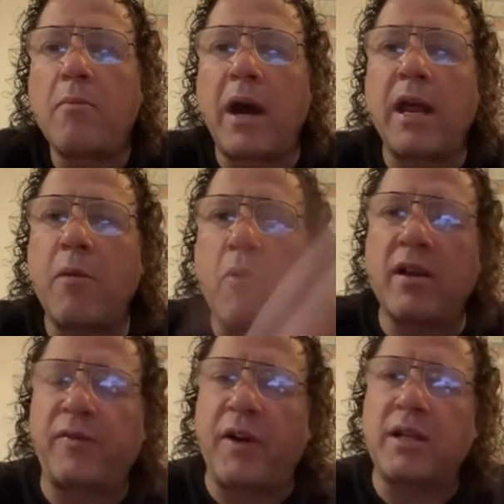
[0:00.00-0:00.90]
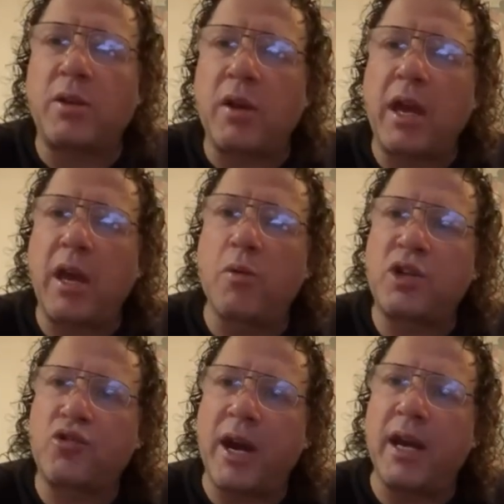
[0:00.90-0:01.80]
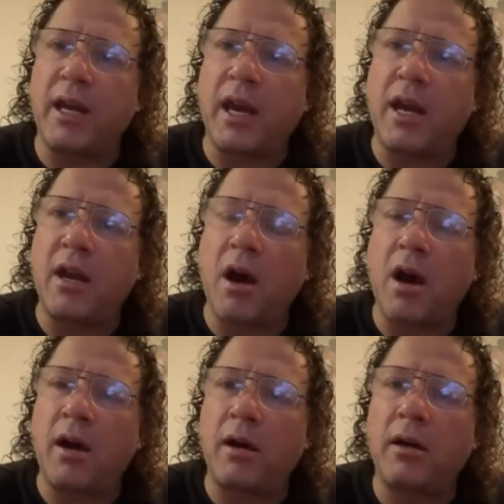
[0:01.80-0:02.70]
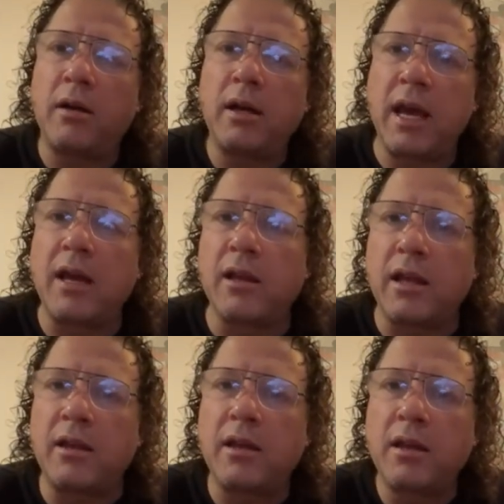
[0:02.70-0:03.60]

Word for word: But he was training in England.